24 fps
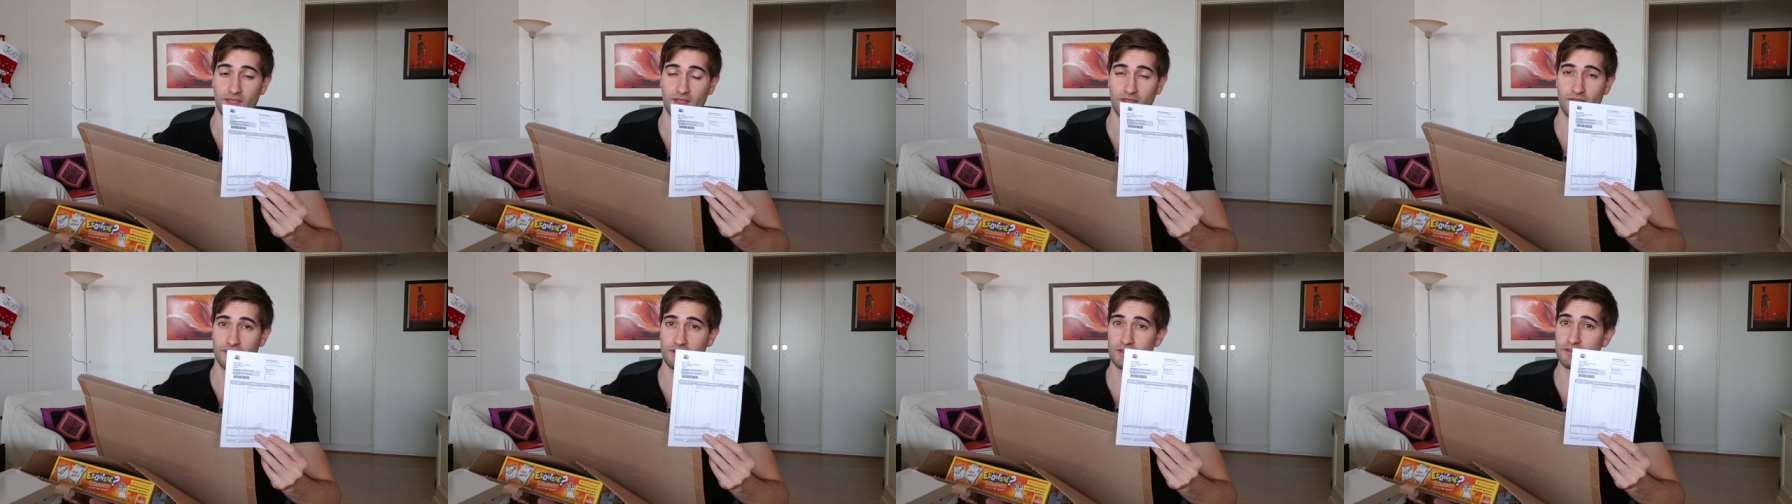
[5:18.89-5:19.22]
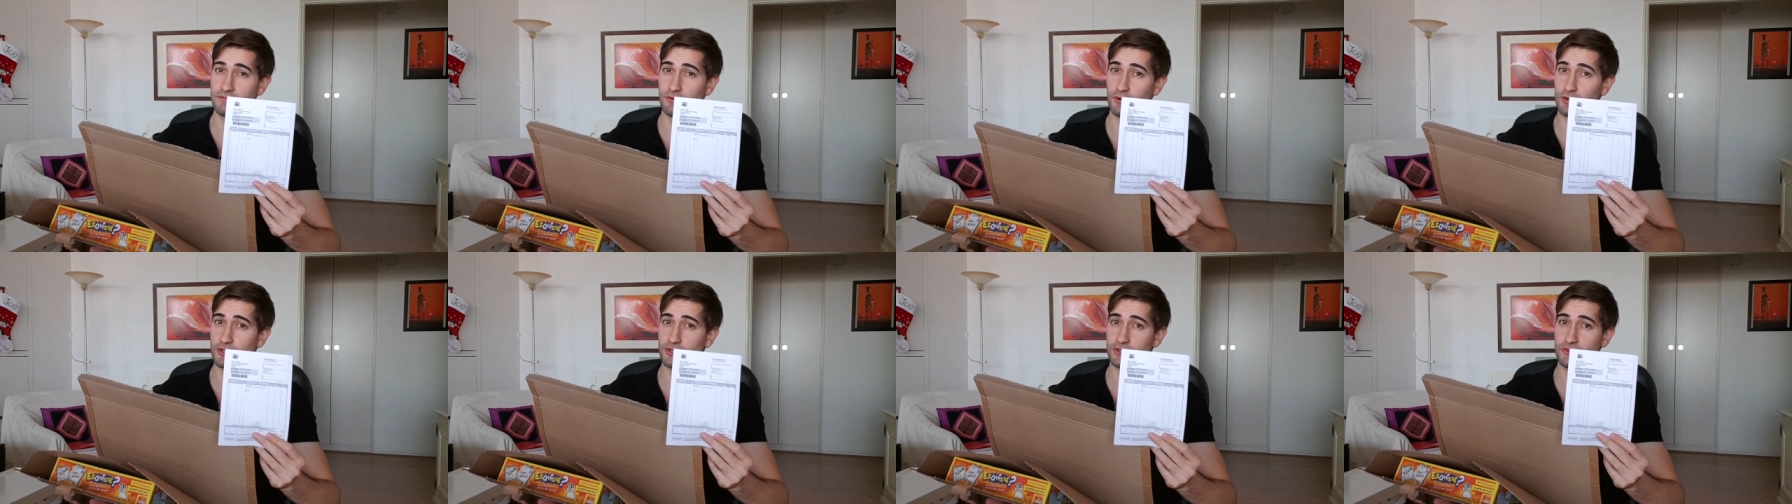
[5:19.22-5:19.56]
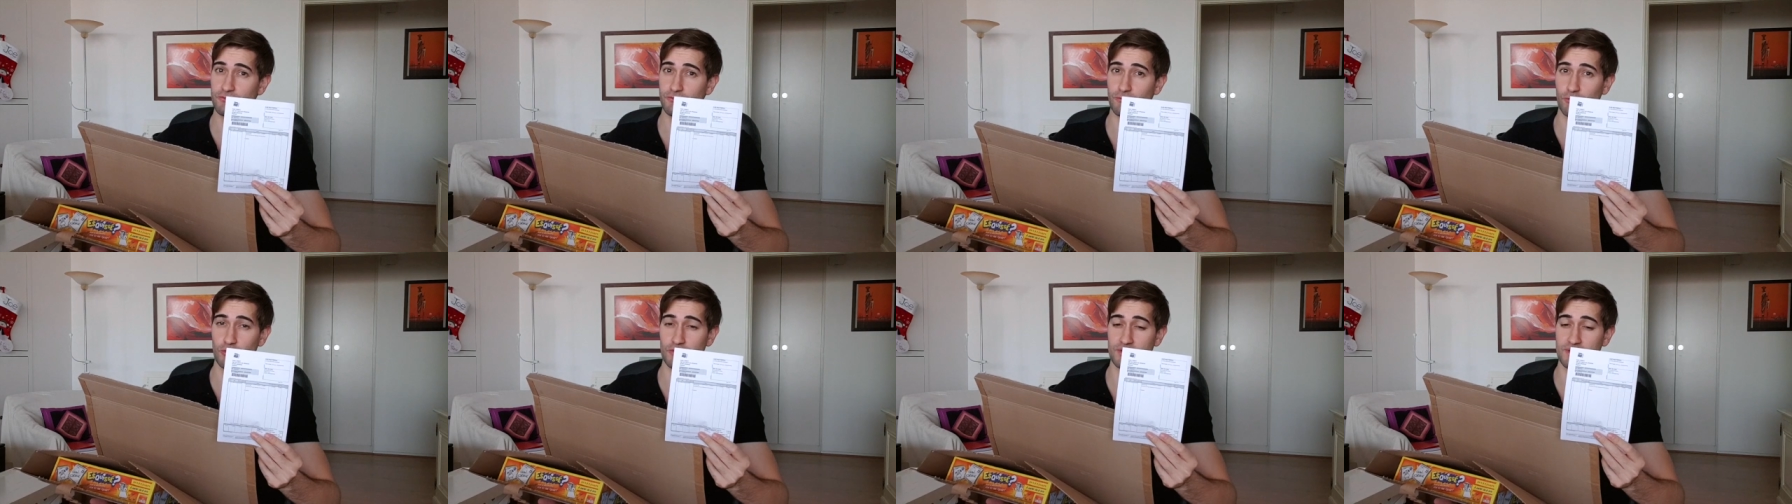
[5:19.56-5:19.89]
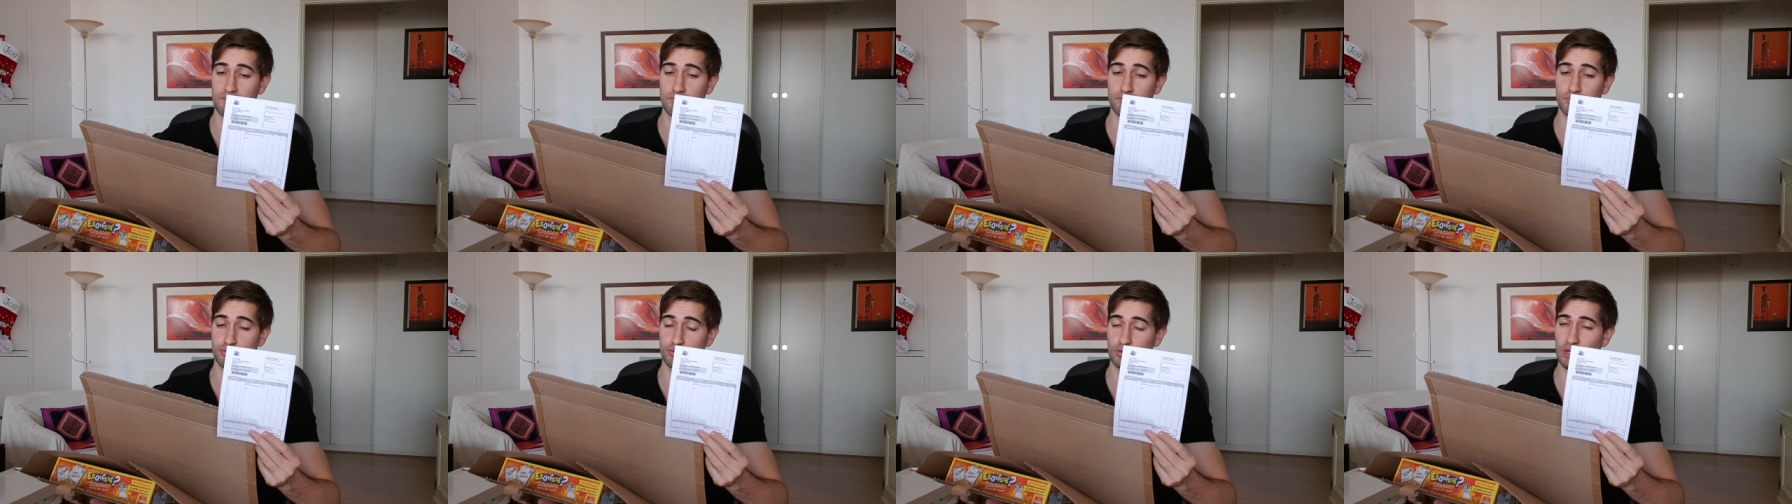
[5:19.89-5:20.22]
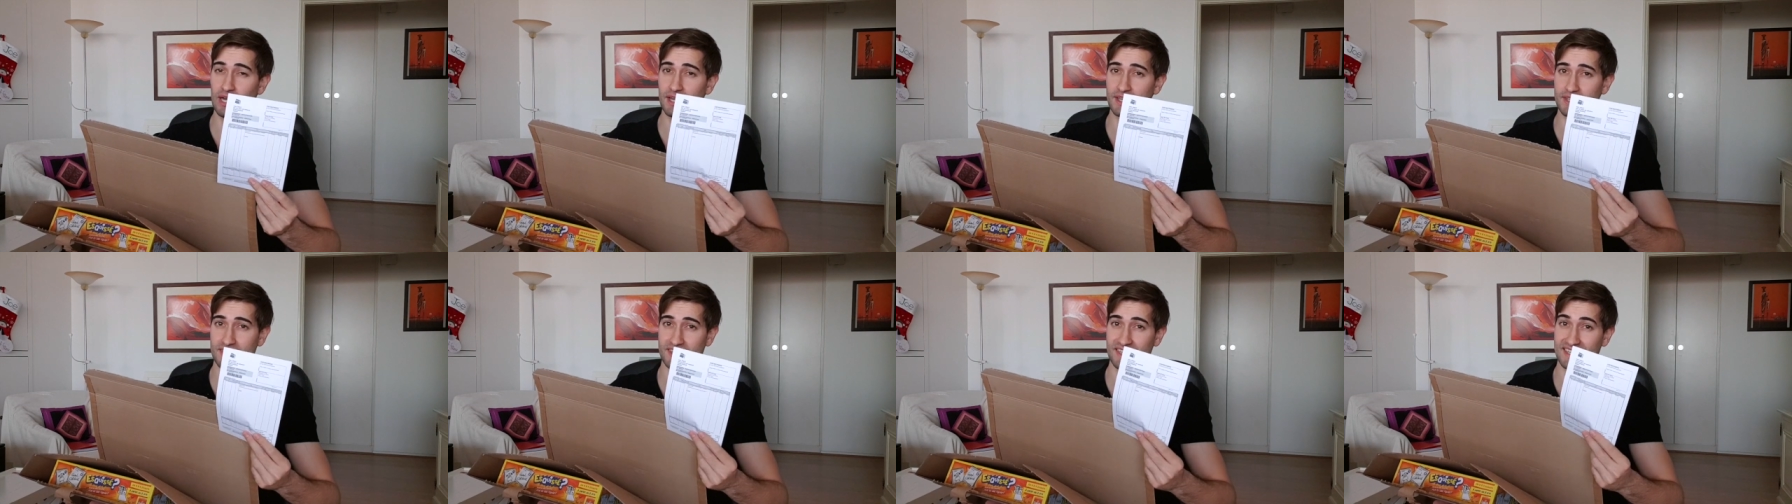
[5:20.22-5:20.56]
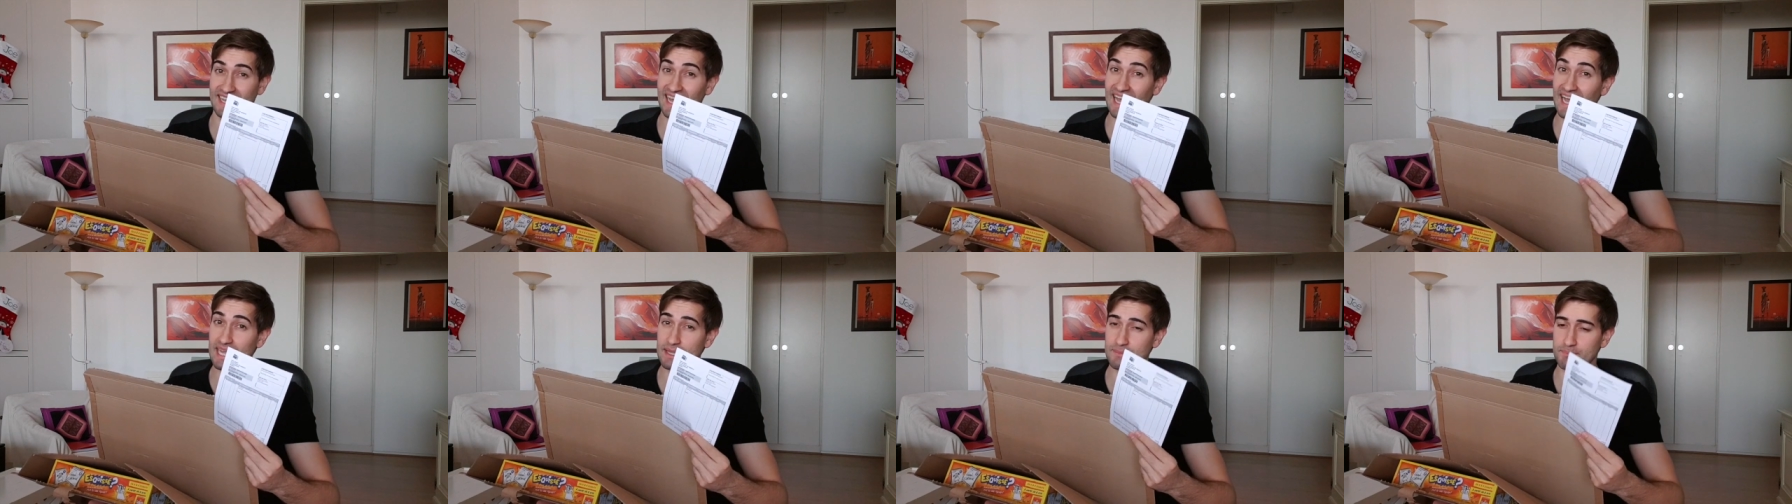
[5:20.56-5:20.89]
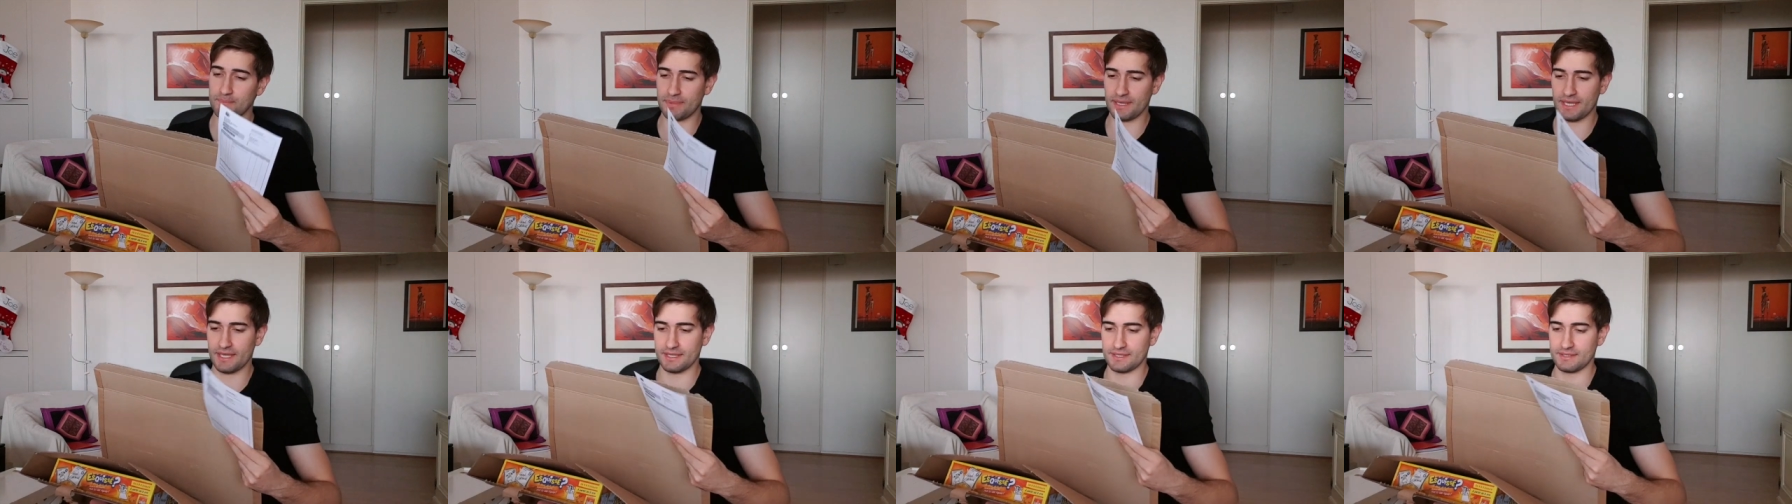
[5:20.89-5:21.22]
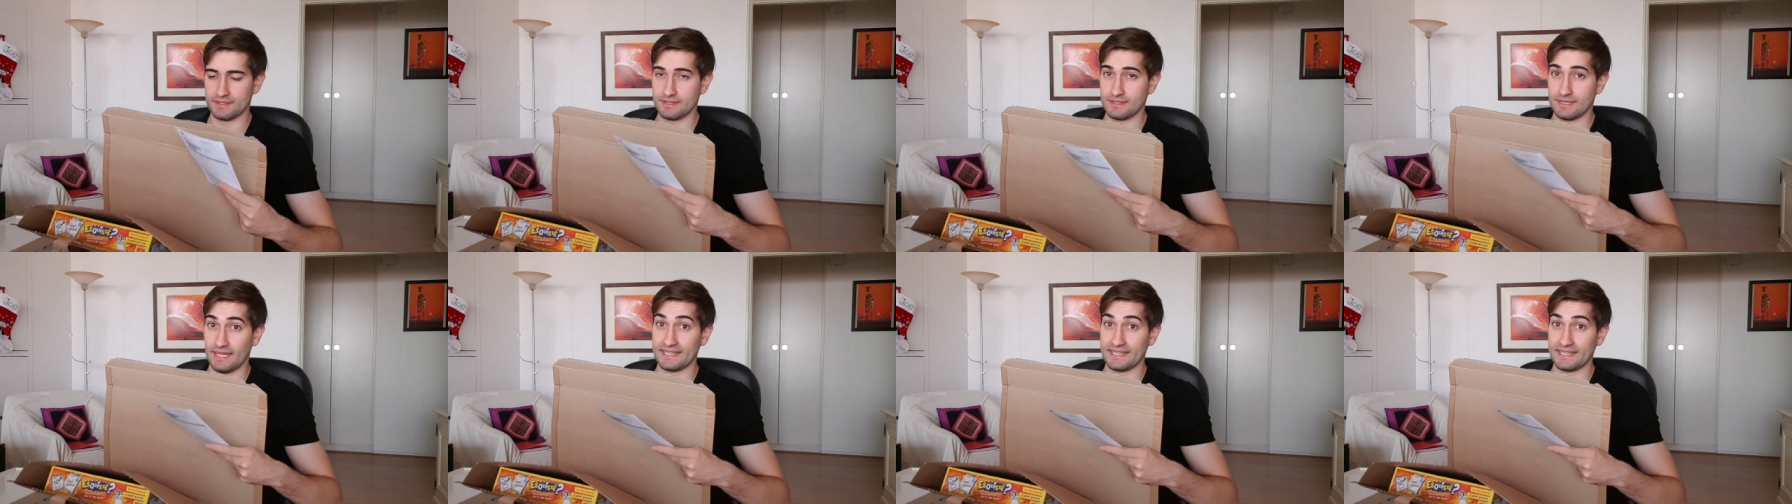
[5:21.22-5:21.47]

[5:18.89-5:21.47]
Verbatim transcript: An invoice for the price that I paid,